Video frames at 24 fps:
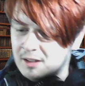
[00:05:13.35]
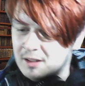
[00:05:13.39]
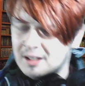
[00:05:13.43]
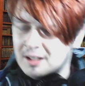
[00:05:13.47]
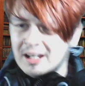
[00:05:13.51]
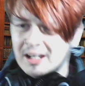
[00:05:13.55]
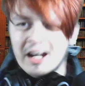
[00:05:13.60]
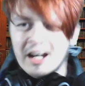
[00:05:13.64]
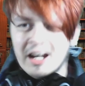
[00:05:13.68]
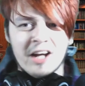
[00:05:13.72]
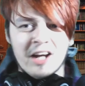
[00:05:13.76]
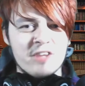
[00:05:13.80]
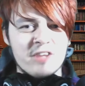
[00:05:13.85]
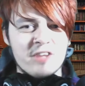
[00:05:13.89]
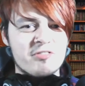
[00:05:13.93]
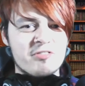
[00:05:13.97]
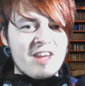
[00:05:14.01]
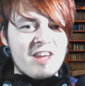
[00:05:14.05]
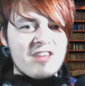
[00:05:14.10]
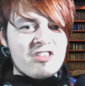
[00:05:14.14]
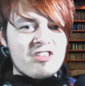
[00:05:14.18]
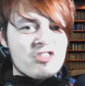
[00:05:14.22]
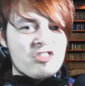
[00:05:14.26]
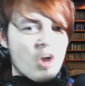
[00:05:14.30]
And a
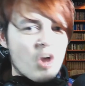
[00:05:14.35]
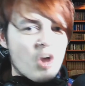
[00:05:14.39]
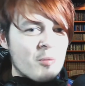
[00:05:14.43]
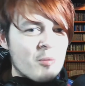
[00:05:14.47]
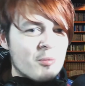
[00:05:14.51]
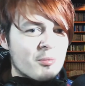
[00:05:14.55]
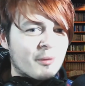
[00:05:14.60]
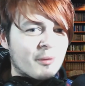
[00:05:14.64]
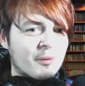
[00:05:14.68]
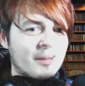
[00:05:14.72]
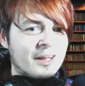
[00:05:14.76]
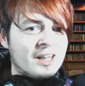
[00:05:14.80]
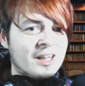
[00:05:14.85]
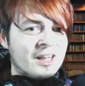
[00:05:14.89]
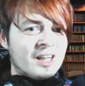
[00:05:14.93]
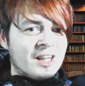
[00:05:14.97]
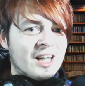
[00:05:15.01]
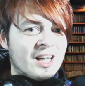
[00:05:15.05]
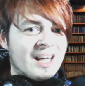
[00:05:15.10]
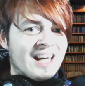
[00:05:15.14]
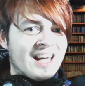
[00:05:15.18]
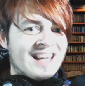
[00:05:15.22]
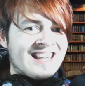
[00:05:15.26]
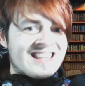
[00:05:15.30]
fast Tonberry
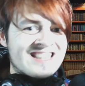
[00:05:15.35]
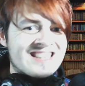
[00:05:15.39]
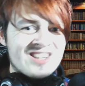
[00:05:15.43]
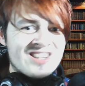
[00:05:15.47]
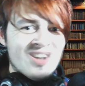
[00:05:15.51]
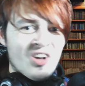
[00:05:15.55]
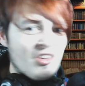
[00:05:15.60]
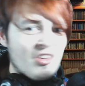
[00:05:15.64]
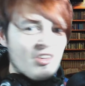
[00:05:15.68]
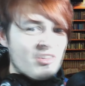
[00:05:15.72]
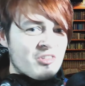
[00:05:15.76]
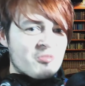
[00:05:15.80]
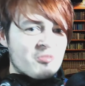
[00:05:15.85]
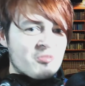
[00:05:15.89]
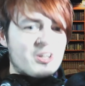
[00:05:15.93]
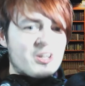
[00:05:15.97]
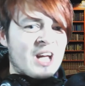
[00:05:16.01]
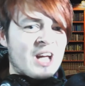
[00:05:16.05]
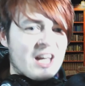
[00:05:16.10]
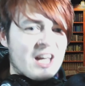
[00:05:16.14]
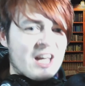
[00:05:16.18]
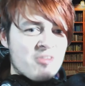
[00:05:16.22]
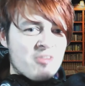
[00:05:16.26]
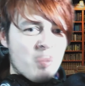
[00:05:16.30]
is not something I
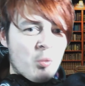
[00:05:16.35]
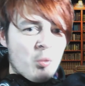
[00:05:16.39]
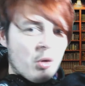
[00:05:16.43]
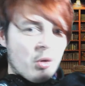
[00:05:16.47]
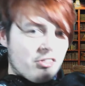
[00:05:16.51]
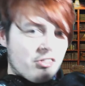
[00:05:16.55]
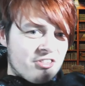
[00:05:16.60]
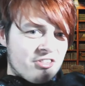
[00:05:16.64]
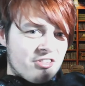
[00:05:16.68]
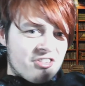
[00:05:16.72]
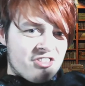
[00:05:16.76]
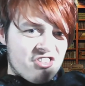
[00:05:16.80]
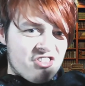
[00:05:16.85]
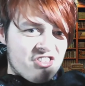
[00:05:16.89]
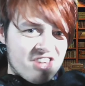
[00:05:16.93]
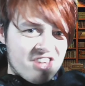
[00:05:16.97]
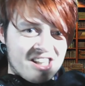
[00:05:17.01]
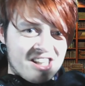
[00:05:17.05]
ever wanted to see.